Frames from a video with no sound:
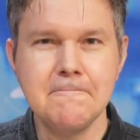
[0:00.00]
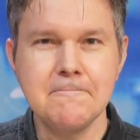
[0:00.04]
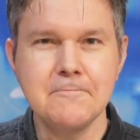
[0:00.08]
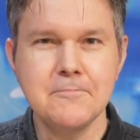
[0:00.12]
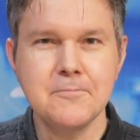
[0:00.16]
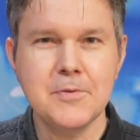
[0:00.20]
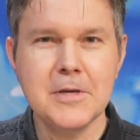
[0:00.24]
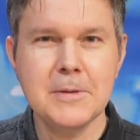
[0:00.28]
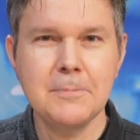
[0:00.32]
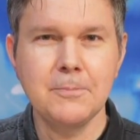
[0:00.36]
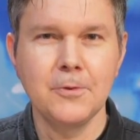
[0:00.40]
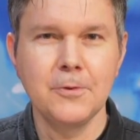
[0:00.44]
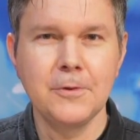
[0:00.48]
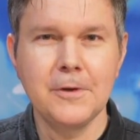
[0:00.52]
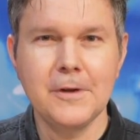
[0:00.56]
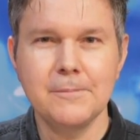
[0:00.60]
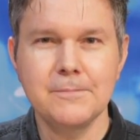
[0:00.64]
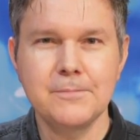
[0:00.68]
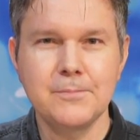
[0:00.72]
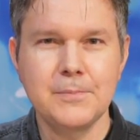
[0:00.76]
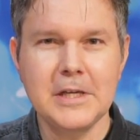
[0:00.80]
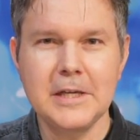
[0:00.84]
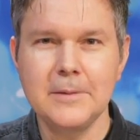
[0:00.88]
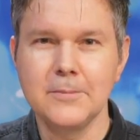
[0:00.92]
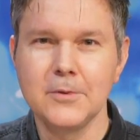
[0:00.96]
people
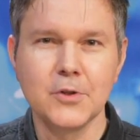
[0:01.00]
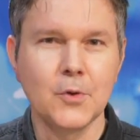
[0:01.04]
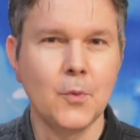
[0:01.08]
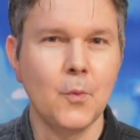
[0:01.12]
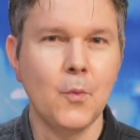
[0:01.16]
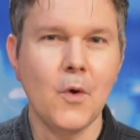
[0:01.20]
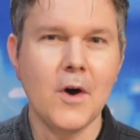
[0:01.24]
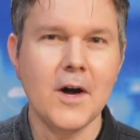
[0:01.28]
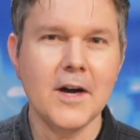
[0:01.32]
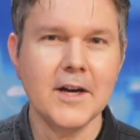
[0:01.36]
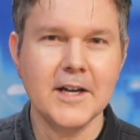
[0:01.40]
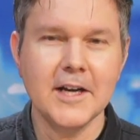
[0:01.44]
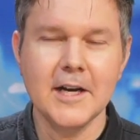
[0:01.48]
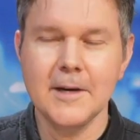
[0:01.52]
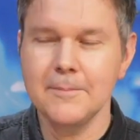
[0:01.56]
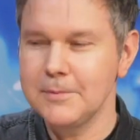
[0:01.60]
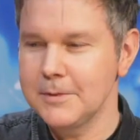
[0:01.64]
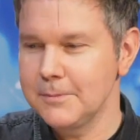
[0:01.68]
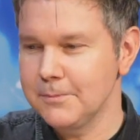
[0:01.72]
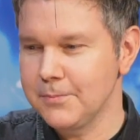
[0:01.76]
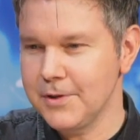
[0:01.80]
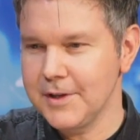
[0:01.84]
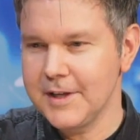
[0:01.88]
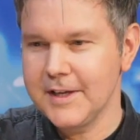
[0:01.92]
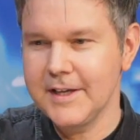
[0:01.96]
be able to walk up
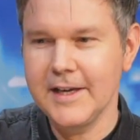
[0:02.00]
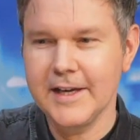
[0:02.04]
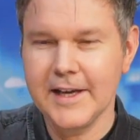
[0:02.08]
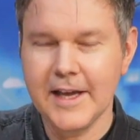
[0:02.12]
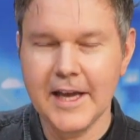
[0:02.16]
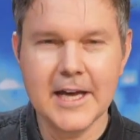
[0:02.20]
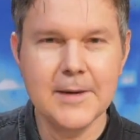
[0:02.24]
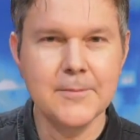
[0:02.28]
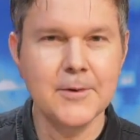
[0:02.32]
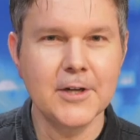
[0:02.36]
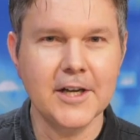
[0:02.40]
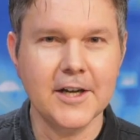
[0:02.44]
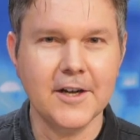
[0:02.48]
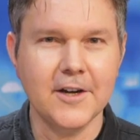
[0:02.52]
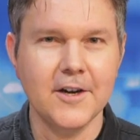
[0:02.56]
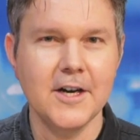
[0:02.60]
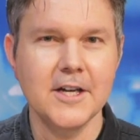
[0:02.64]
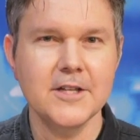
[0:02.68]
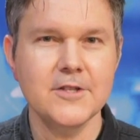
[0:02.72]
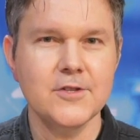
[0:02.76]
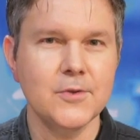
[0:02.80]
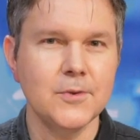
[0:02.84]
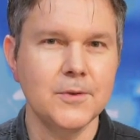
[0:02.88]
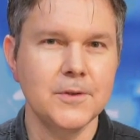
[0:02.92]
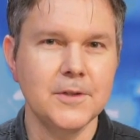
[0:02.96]
and play a game on a
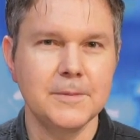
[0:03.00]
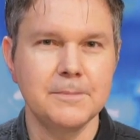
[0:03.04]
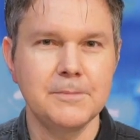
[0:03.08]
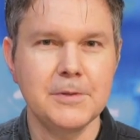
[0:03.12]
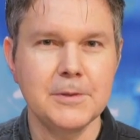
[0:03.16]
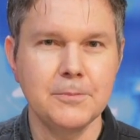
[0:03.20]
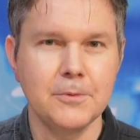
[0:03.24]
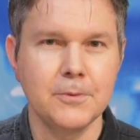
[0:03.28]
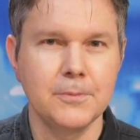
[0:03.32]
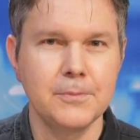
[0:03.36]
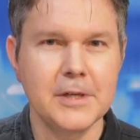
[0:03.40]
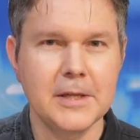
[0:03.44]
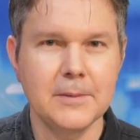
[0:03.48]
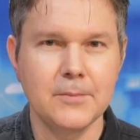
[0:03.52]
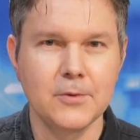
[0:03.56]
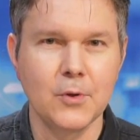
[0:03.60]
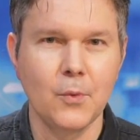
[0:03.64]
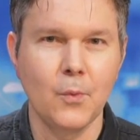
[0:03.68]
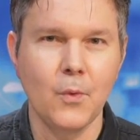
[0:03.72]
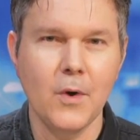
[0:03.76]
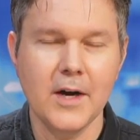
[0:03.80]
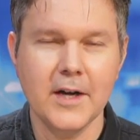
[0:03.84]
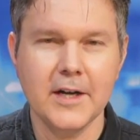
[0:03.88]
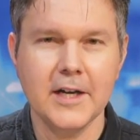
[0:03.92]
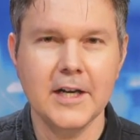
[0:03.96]
console, and people be able to
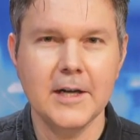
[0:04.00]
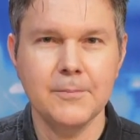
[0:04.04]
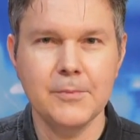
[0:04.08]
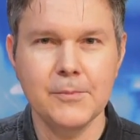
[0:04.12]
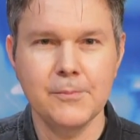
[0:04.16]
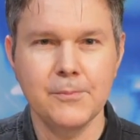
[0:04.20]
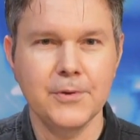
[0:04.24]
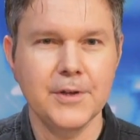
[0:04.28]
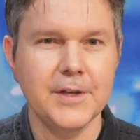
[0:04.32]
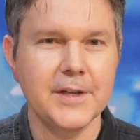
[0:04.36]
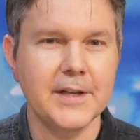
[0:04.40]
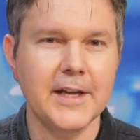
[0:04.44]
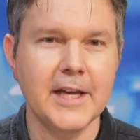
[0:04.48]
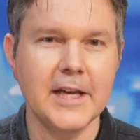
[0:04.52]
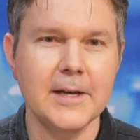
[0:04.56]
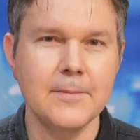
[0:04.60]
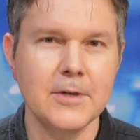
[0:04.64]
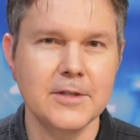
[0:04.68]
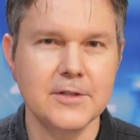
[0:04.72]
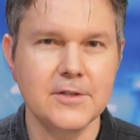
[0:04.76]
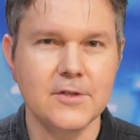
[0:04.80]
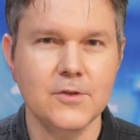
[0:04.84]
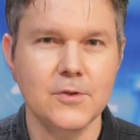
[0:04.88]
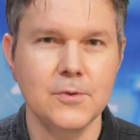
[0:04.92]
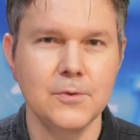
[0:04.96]
walk up and play a game
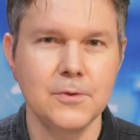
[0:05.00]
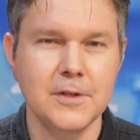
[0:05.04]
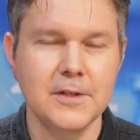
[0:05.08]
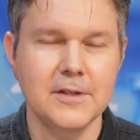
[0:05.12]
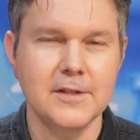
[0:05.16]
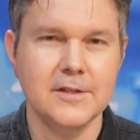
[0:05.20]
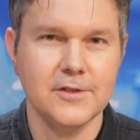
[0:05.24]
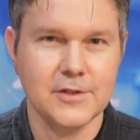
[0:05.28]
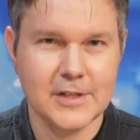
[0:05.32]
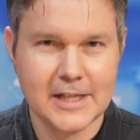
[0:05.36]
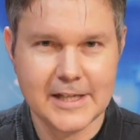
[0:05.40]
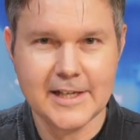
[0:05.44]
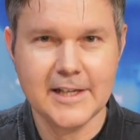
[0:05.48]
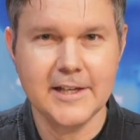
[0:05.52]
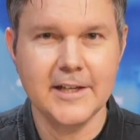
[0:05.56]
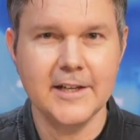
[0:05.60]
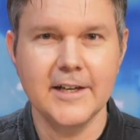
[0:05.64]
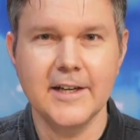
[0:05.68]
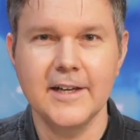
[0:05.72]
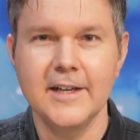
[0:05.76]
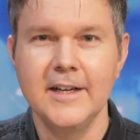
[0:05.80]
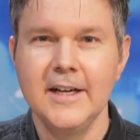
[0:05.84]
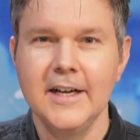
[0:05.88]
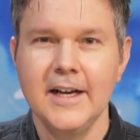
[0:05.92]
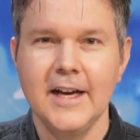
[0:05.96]
on
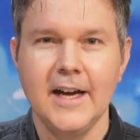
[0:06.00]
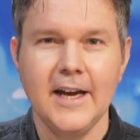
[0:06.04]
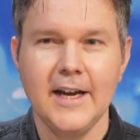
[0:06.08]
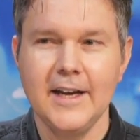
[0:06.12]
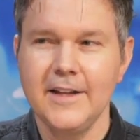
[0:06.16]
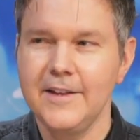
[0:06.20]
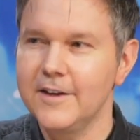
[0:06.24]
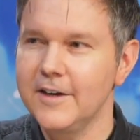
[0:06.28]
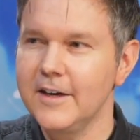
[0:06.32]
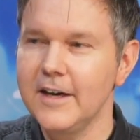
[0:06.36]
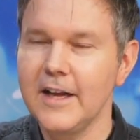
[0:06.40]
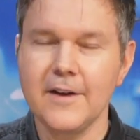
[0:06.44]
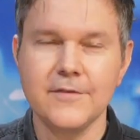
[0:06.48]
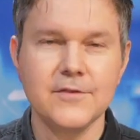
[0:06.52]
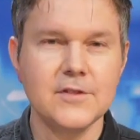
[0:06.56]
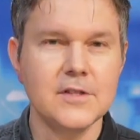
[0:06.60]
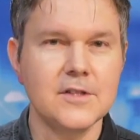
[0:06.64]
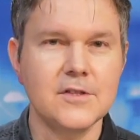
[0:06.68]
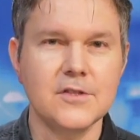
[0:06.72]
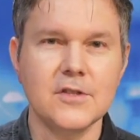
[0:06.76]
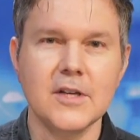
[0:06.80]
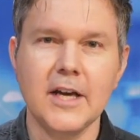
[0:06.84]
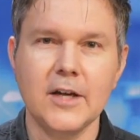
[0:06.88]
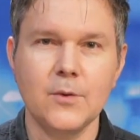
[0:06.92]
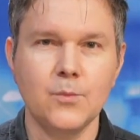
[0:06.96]
Stadia, and they're going to have to
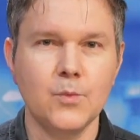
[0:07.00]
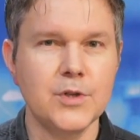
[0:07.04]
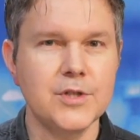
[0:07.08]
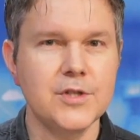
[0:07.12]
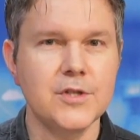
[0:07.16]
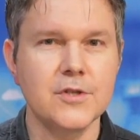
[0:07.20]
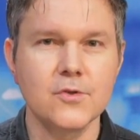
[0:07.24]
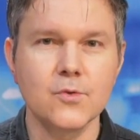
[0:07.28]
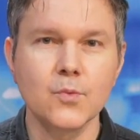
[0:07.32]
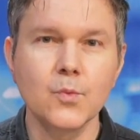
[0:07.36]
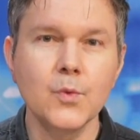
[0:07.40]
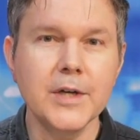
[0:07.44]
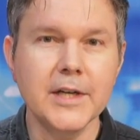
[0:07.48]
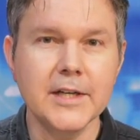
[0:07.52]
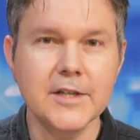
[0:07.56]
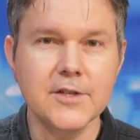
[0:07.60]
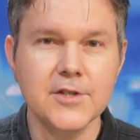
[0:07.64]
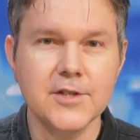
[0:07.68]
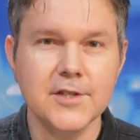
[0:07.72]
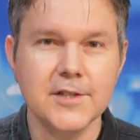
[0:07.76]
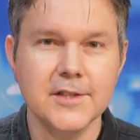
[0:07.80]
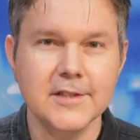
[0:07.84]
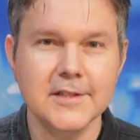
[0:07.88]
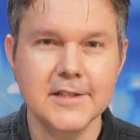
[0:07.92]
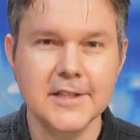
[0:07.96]
decide which is
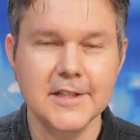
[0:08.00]
which.